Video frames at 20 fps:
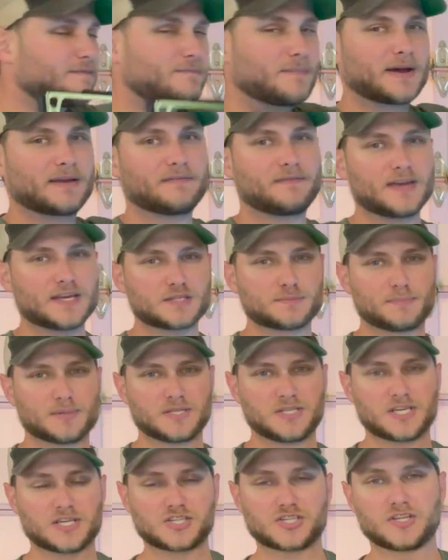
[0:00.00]
my face
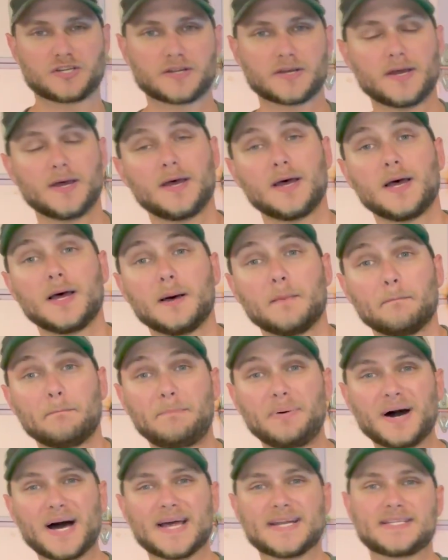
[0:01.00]
positioned.
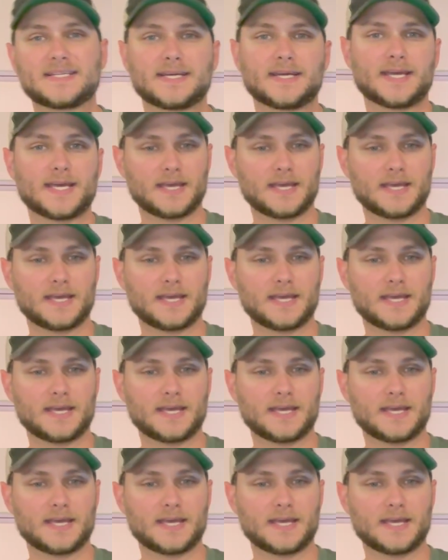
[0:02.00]
But